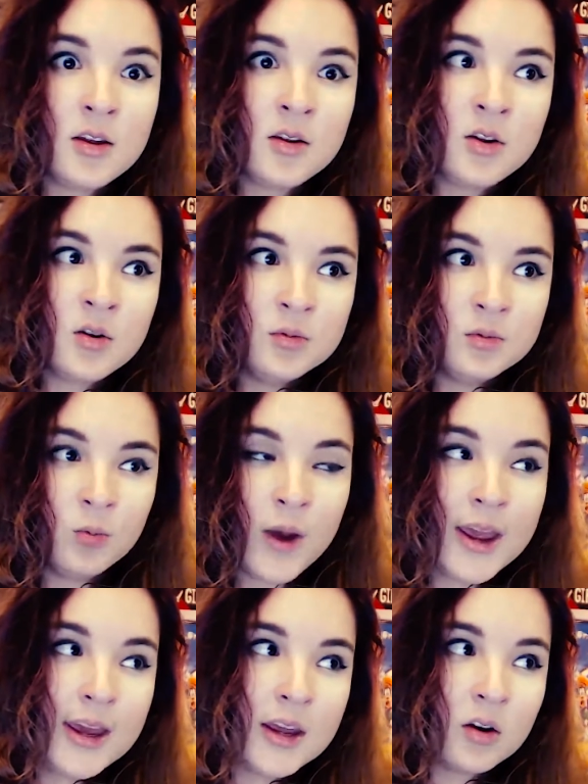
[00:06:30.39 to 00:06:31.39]
you
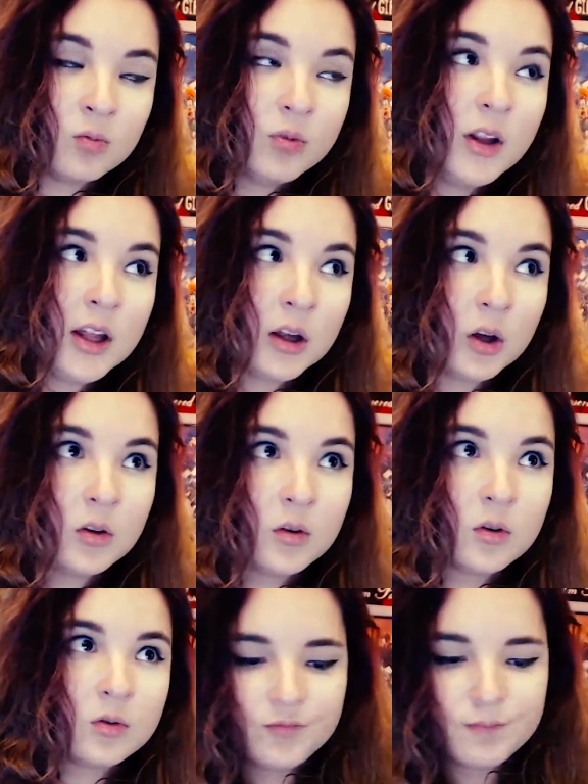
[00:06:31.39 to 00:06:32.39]
wait in a really
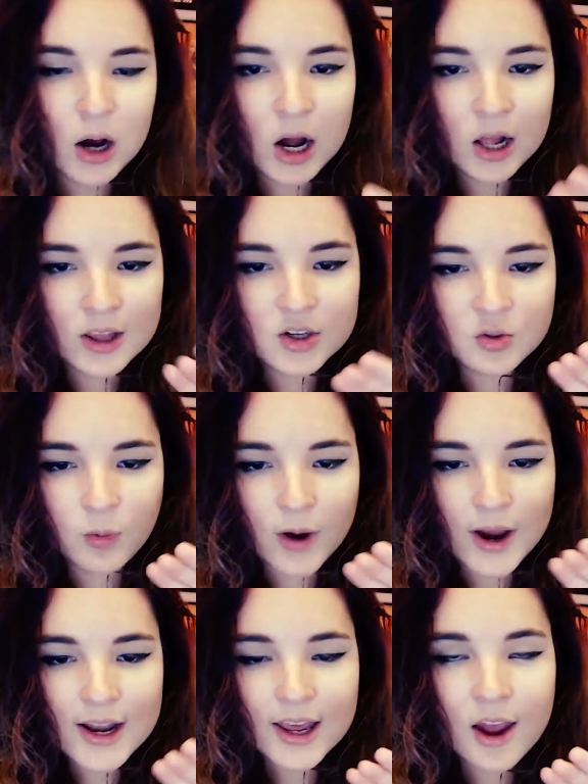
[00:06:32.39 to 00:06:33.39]
polished
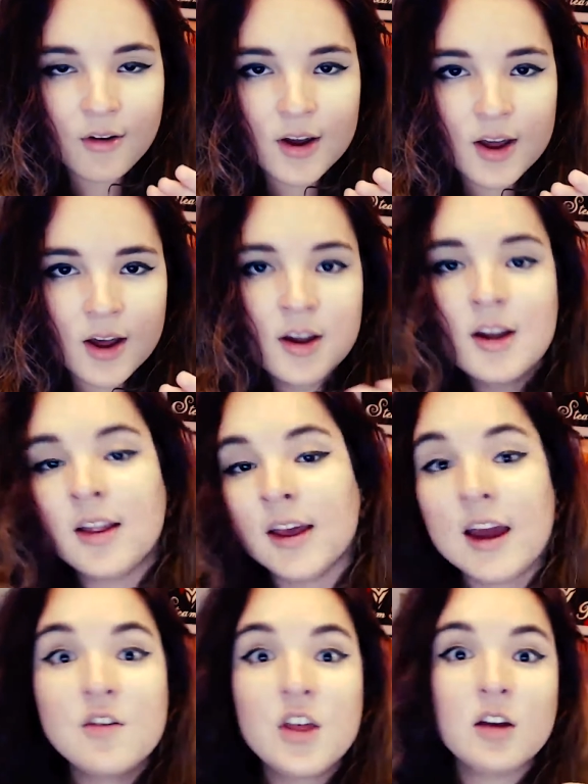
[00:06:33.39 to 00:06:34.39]
waiting area, like
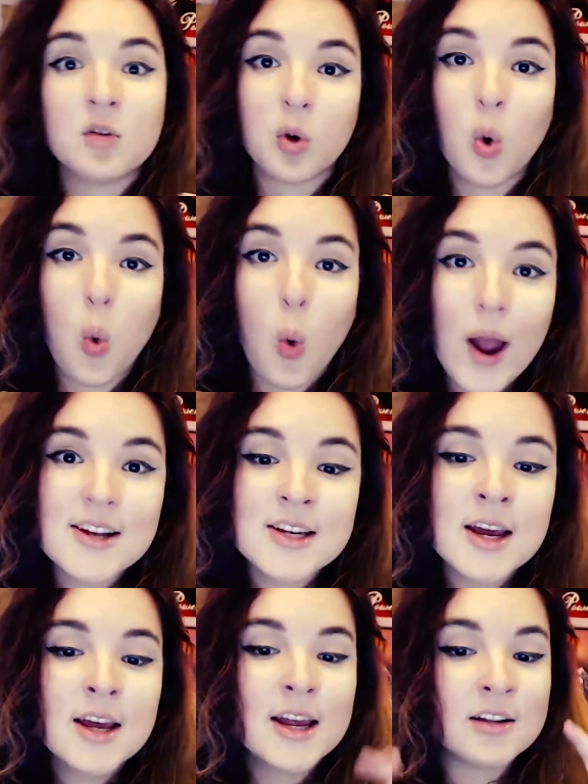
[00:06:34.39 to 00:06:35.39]
everything's white,
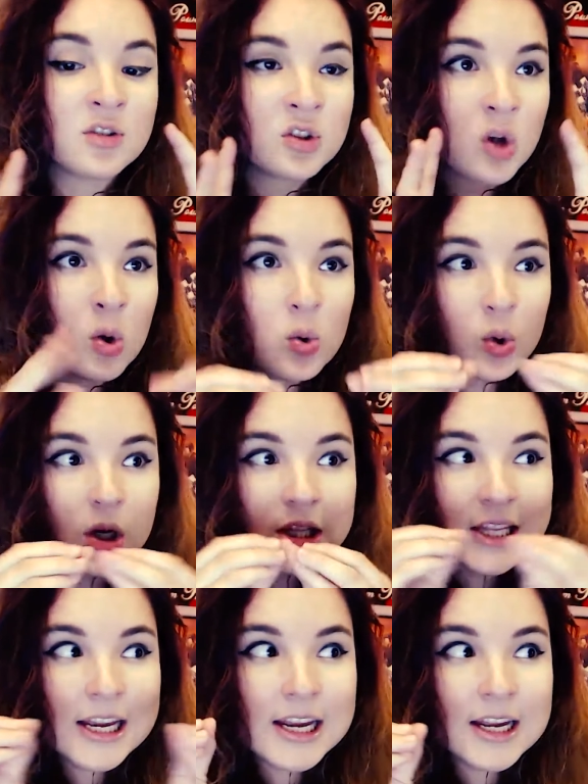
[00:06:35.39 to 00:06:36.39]
it's so
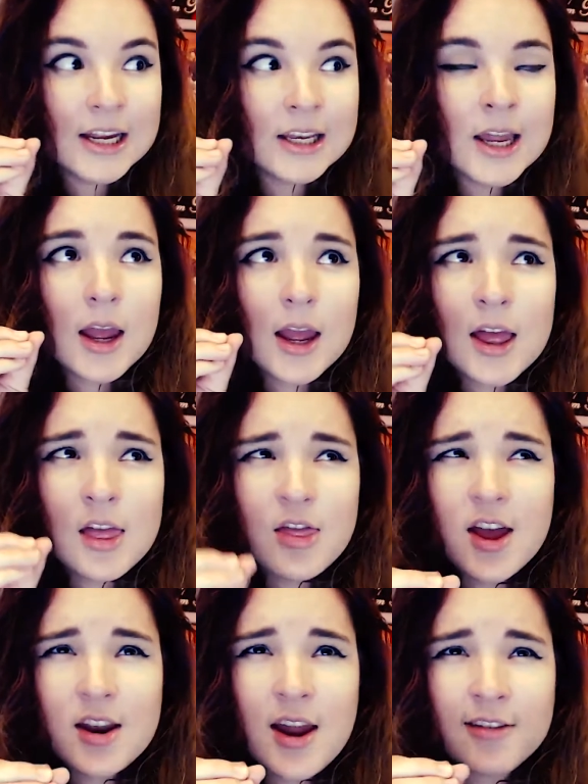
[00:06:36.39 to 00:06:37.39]
clean. And
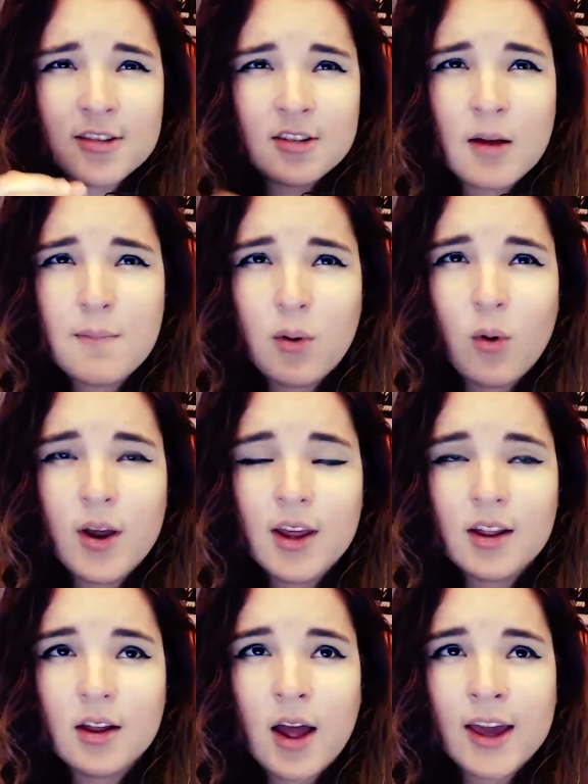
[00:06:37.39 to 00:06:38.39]
then at some
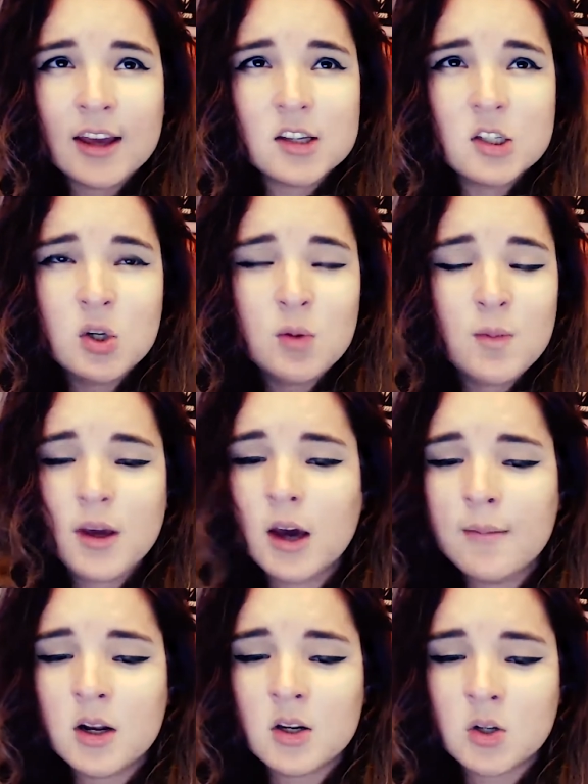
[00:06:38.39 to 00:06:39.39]
point, I guess you become
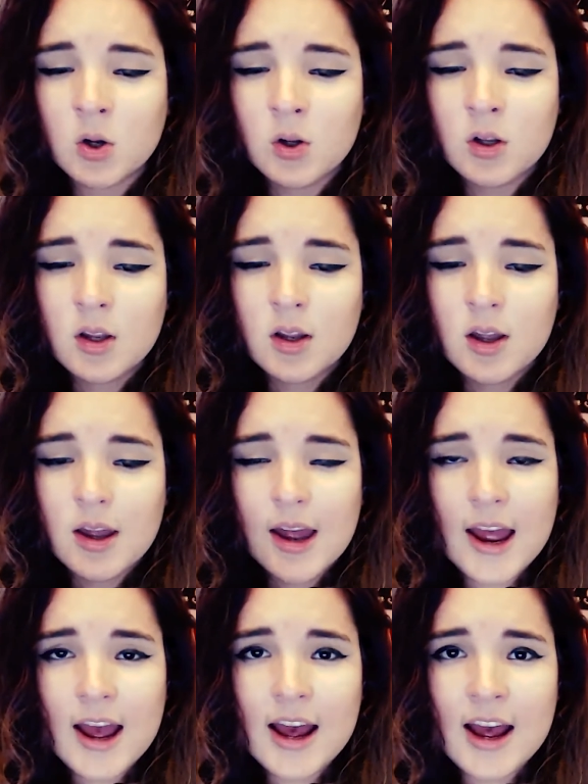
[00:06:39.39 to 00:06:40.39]
an adult,
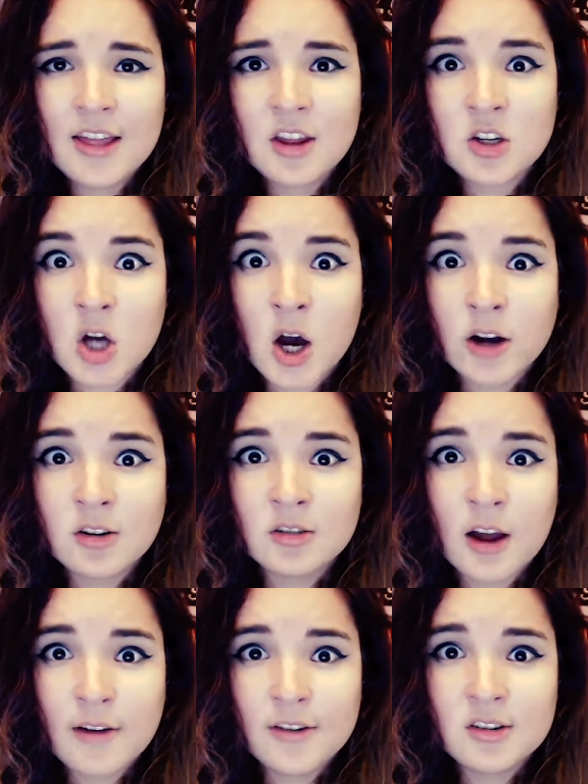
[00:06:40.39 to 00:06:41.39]
and the doctor's
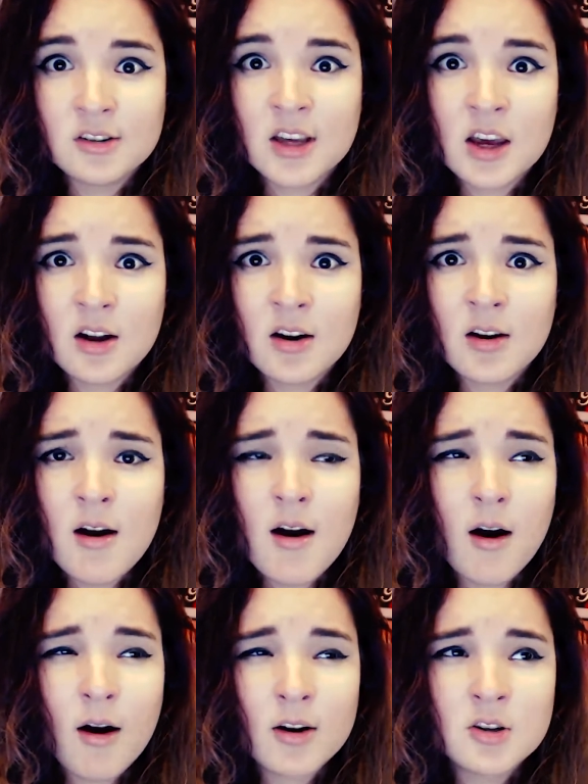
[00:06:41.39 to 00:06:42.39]
offices here
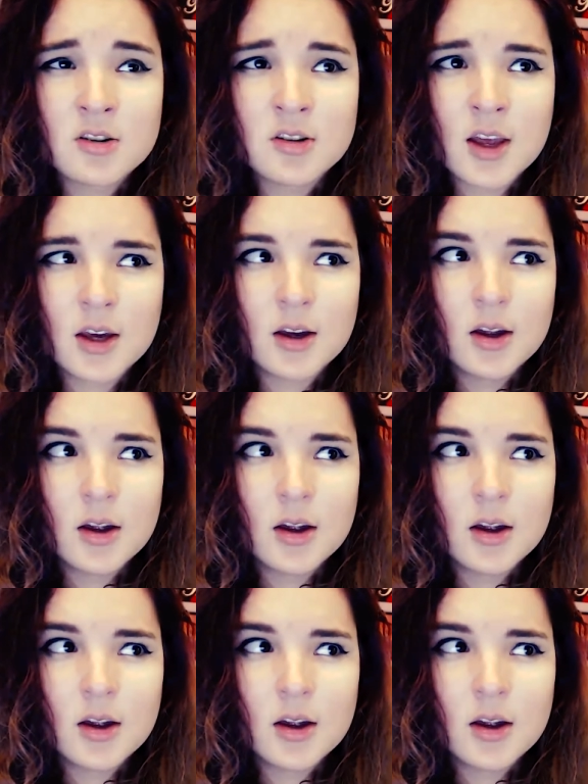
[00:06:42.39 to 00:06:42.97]
are just like